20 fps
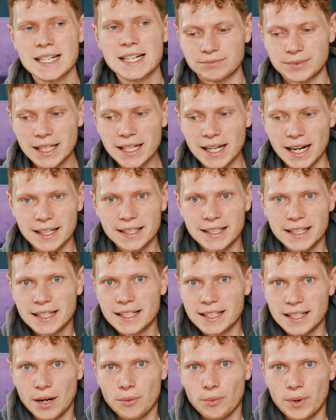Yeah, I
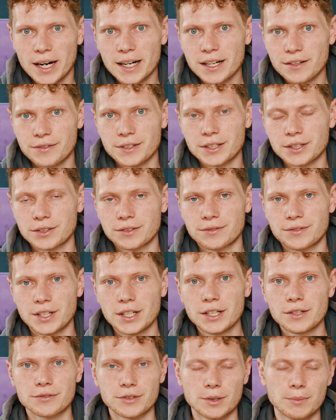needed that wider field of
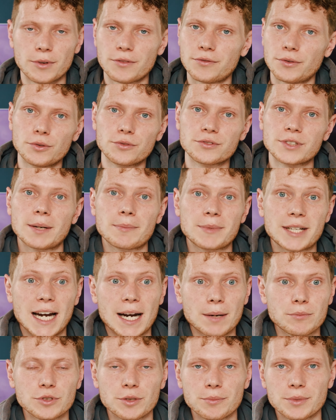view from a full frame
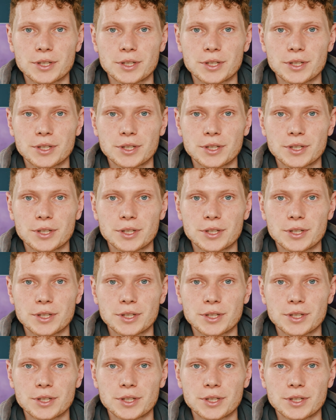camera